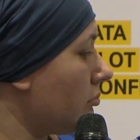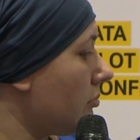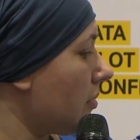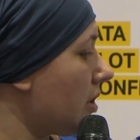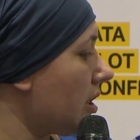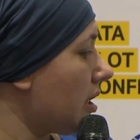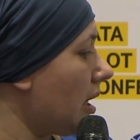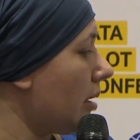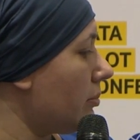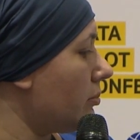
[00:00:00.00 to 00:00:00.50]

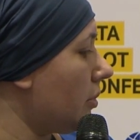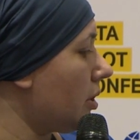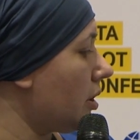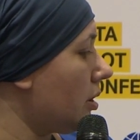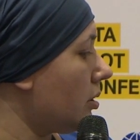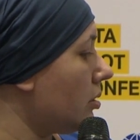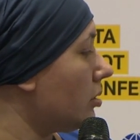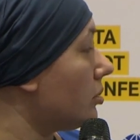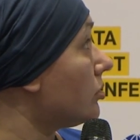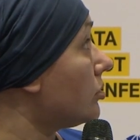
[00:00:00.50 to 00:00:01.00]

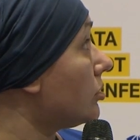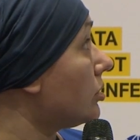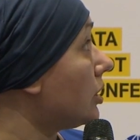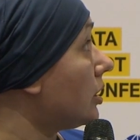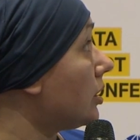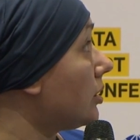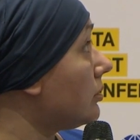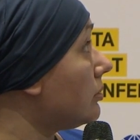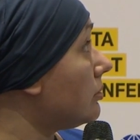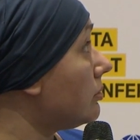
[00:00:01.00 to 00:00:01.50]
summer
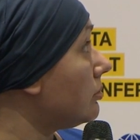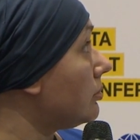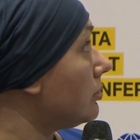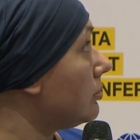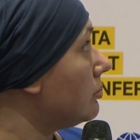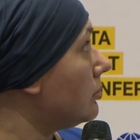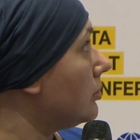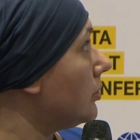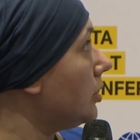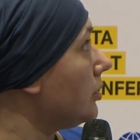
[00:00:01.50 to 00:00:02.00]
or,
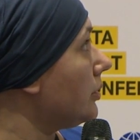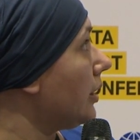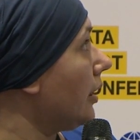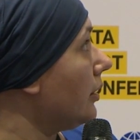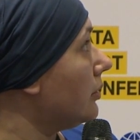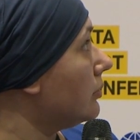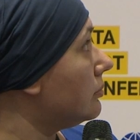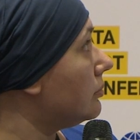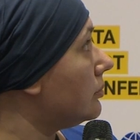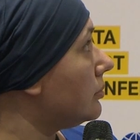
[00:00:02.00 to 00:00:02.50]

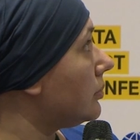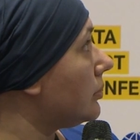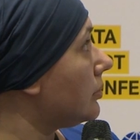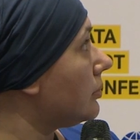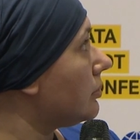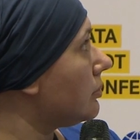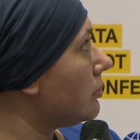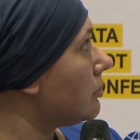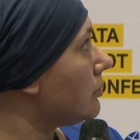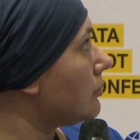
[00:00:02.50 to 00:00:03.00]

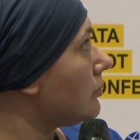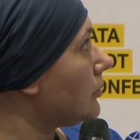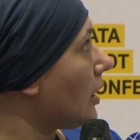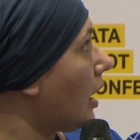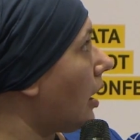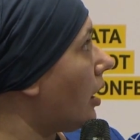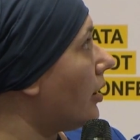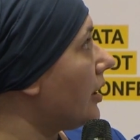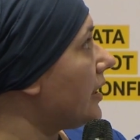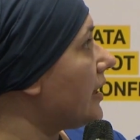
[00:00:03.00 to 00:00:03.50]

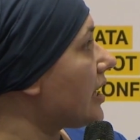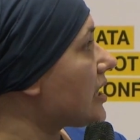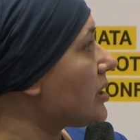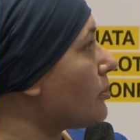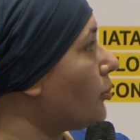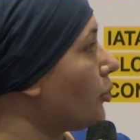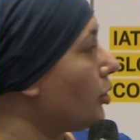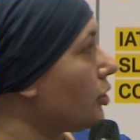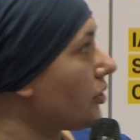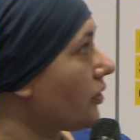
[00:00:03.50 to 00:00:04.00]
it
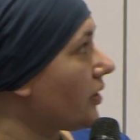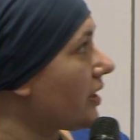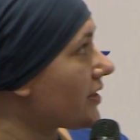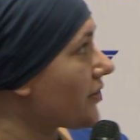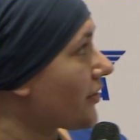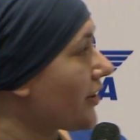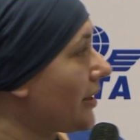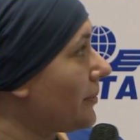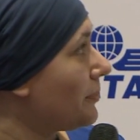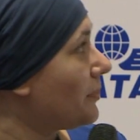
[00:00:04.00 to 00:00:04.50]
doesn't point on the
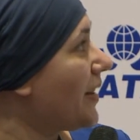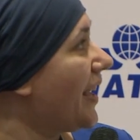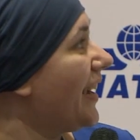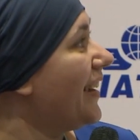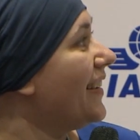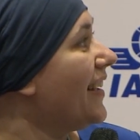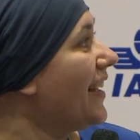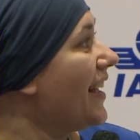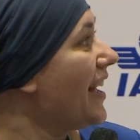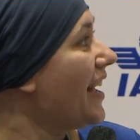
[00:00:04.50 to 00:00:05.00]
screen.
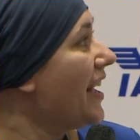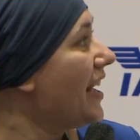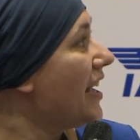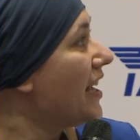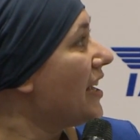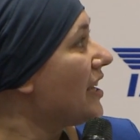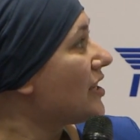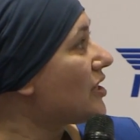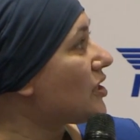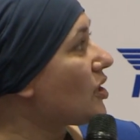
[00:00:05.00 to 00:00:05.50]

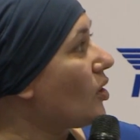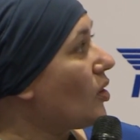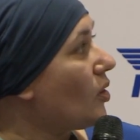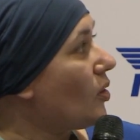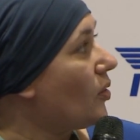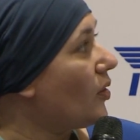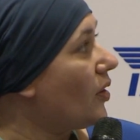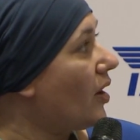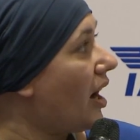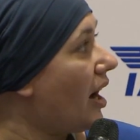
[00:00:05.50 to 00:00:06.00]

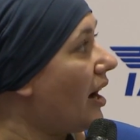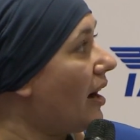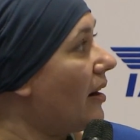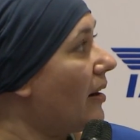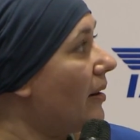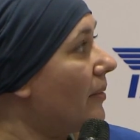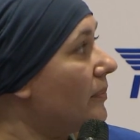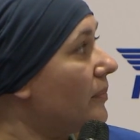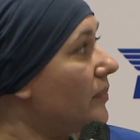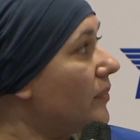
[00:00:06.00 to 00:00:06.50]

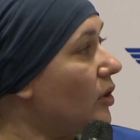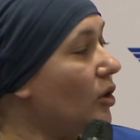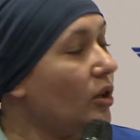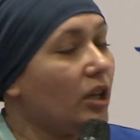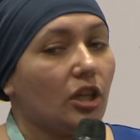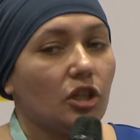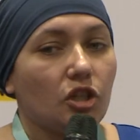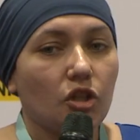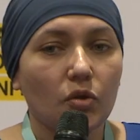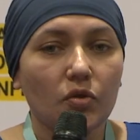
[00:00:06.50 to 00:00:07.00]
So you
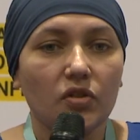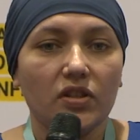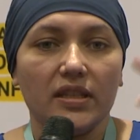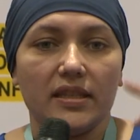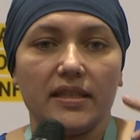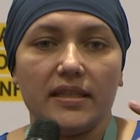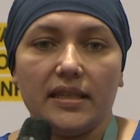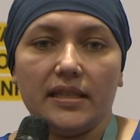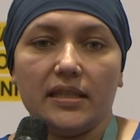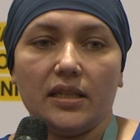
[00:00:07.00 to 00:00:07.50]
can choose the
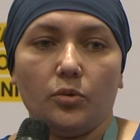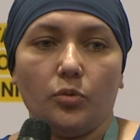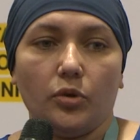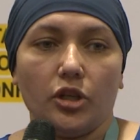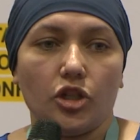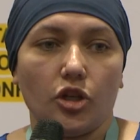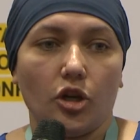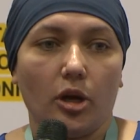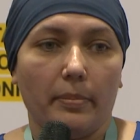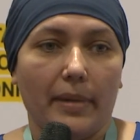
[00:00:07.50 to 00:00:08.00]
season
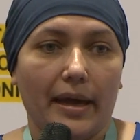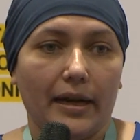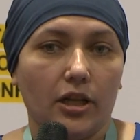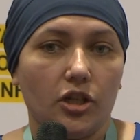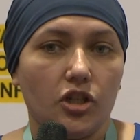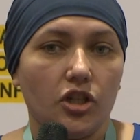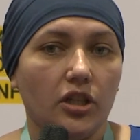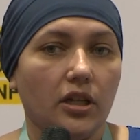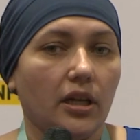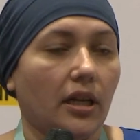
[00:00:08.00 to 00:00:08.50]
which you are
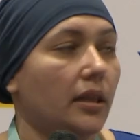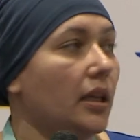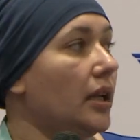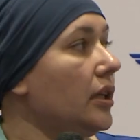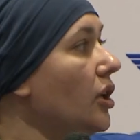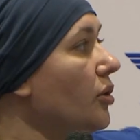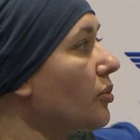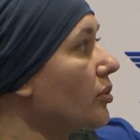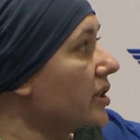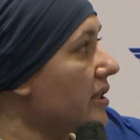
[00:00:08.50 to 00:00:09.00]
managing, and then
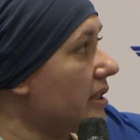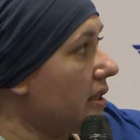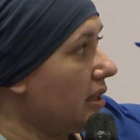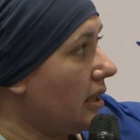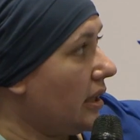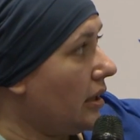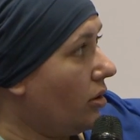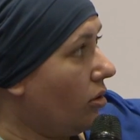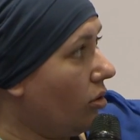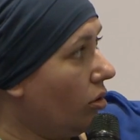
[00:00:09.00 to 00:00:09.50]
you will
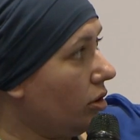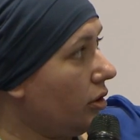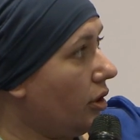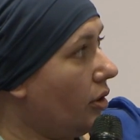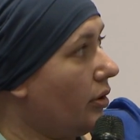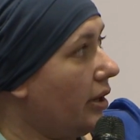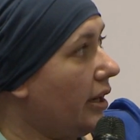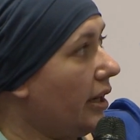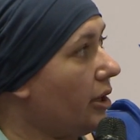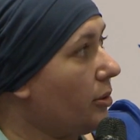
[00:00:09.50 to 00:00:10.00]
see all
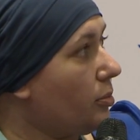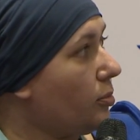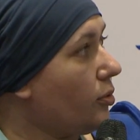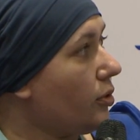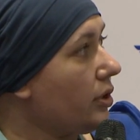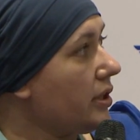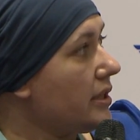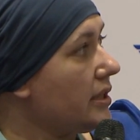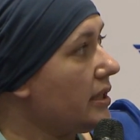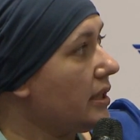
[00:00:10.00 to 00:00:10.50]
your
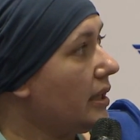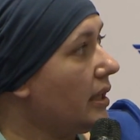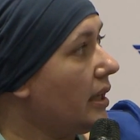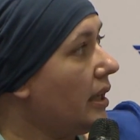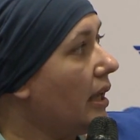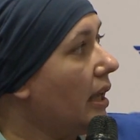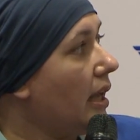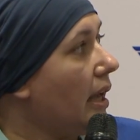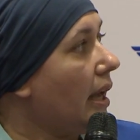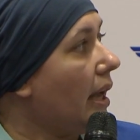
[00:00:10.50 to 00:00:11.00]
airports.
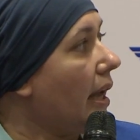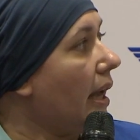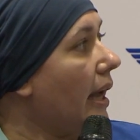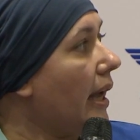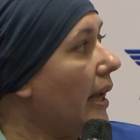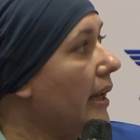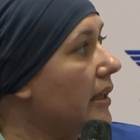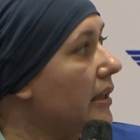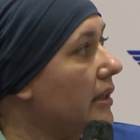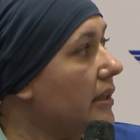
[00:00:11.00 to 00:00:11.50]

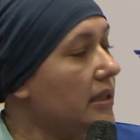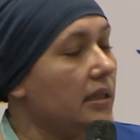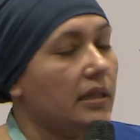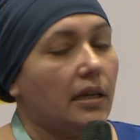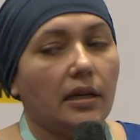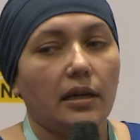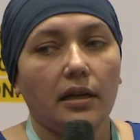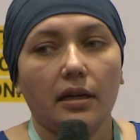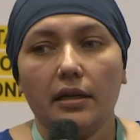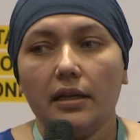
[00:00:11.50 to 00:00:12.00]
And
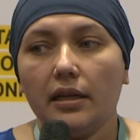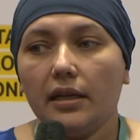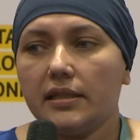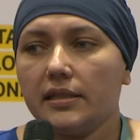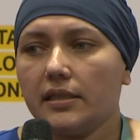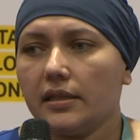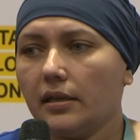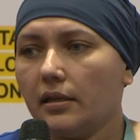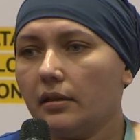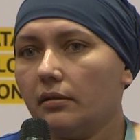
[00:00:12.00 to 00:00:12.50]

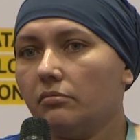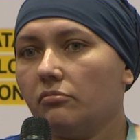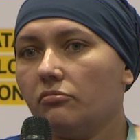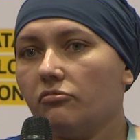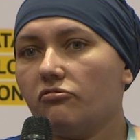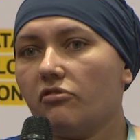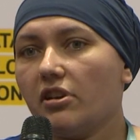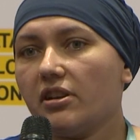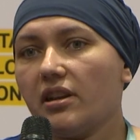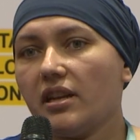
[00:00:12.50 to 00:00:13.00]
it's a
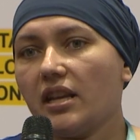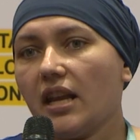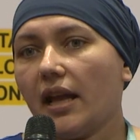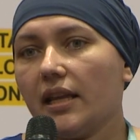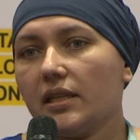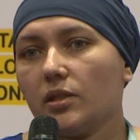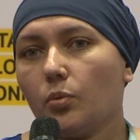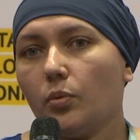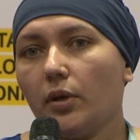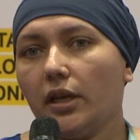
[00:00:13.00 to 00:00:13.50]
very
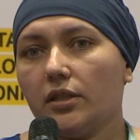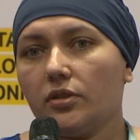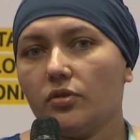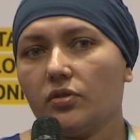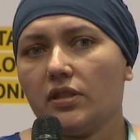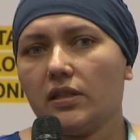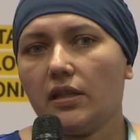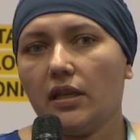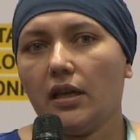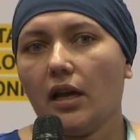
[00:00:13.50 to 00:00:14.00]
nice way to
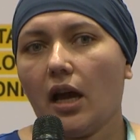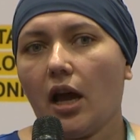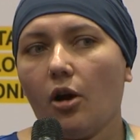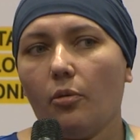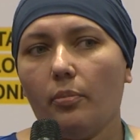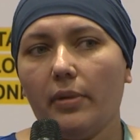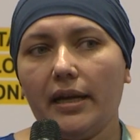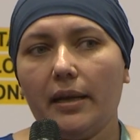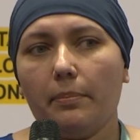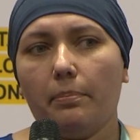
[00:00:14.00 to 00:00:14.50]
see how
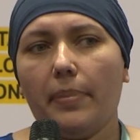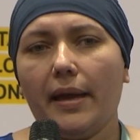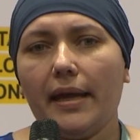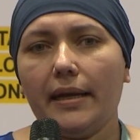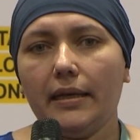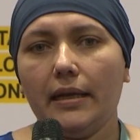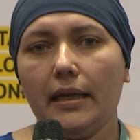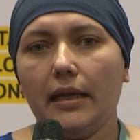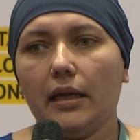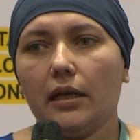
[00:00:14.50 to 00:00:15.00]
many
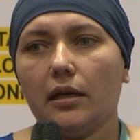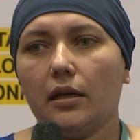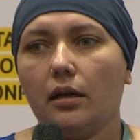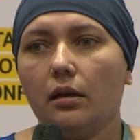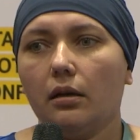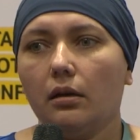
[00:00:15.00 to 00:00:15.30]
pending